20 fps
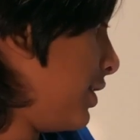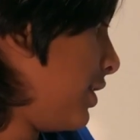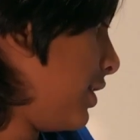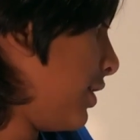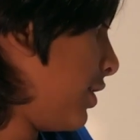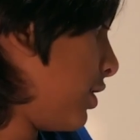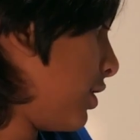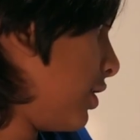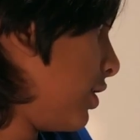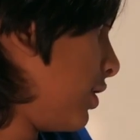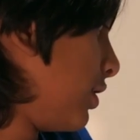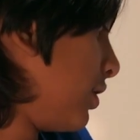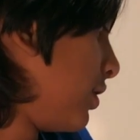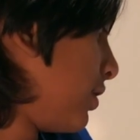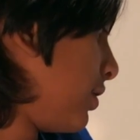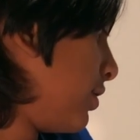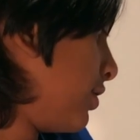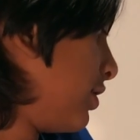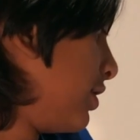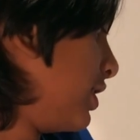the
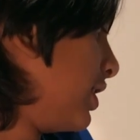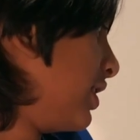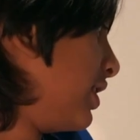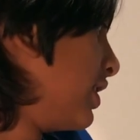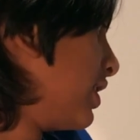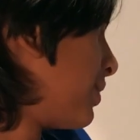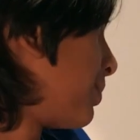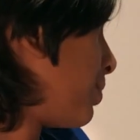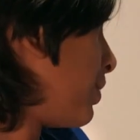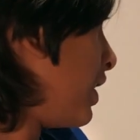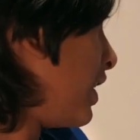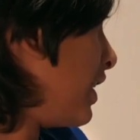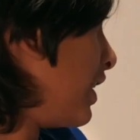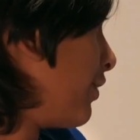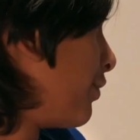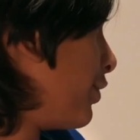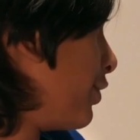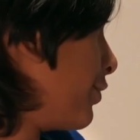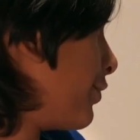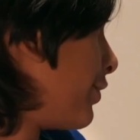display,
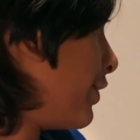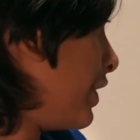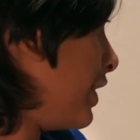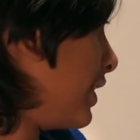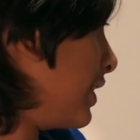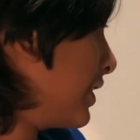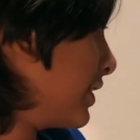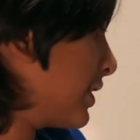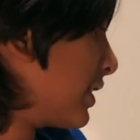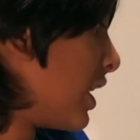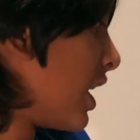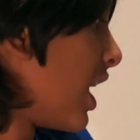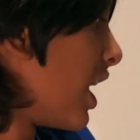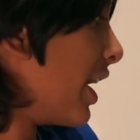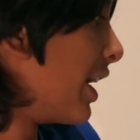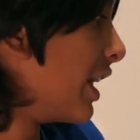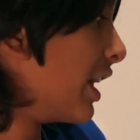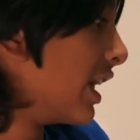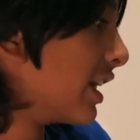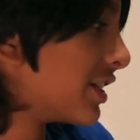if you fit it
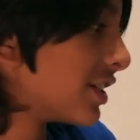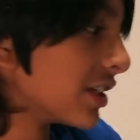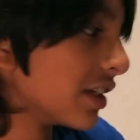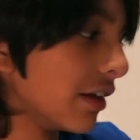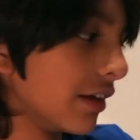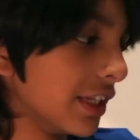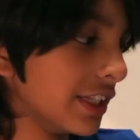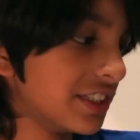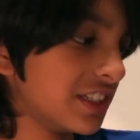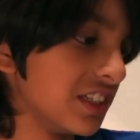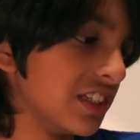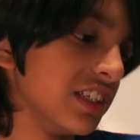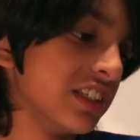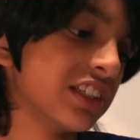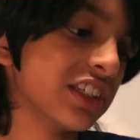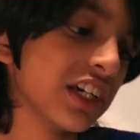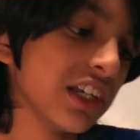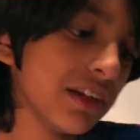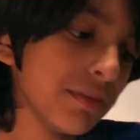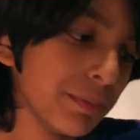inside,
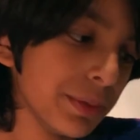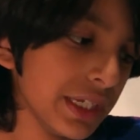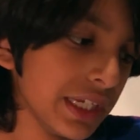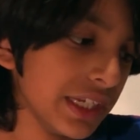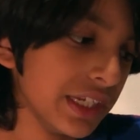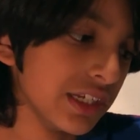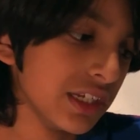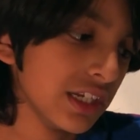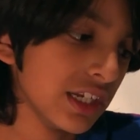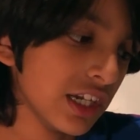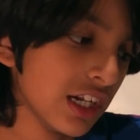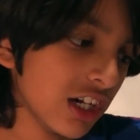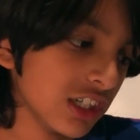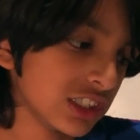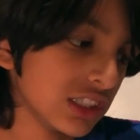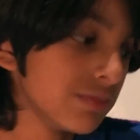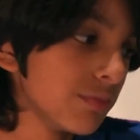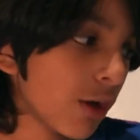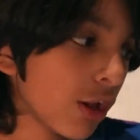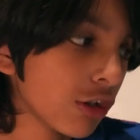it's gonna be a
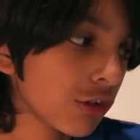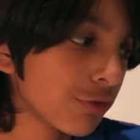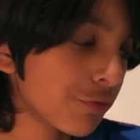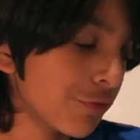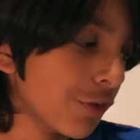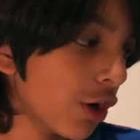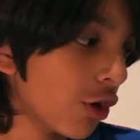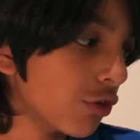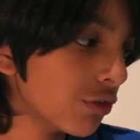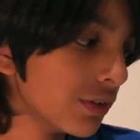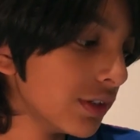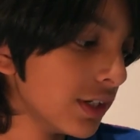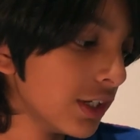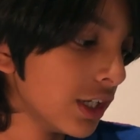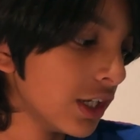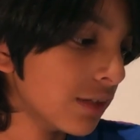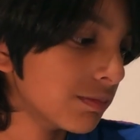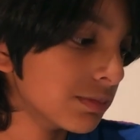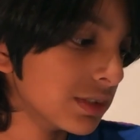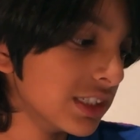smaller phone,
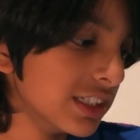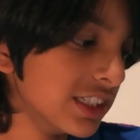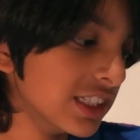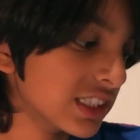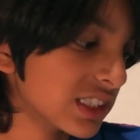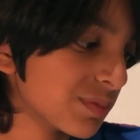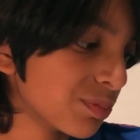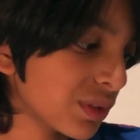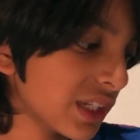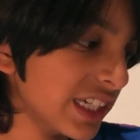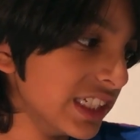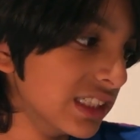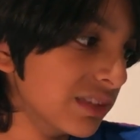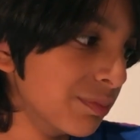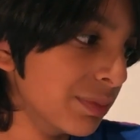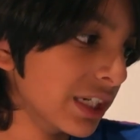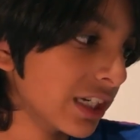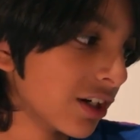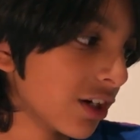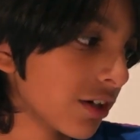but the display is
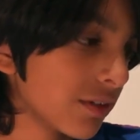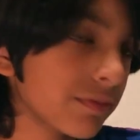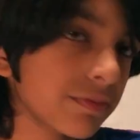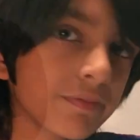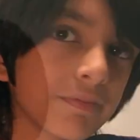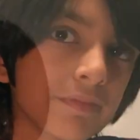bigger.